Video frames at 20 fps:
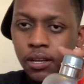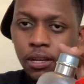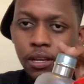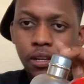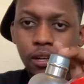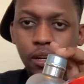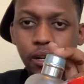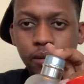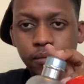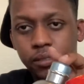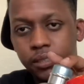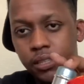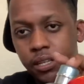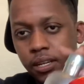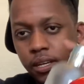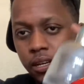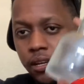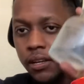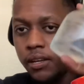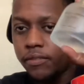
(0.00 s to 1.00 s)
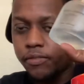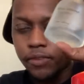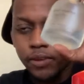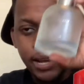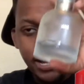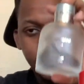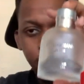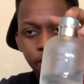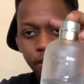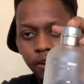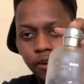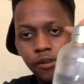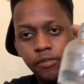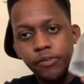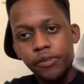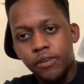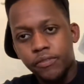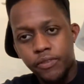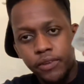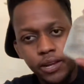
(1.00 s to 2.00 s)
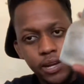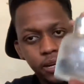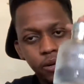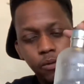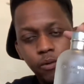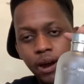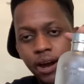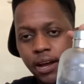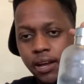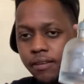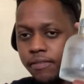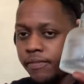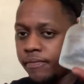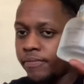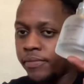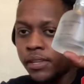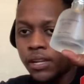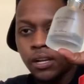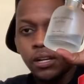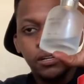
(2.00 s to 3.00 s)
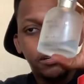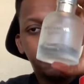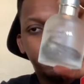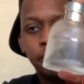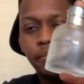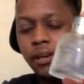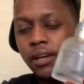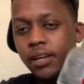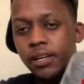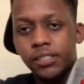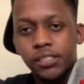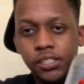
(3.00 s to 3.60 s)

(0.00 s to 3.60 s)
You know what I'm saying? If you got a girlfriend, if you got a wife, man,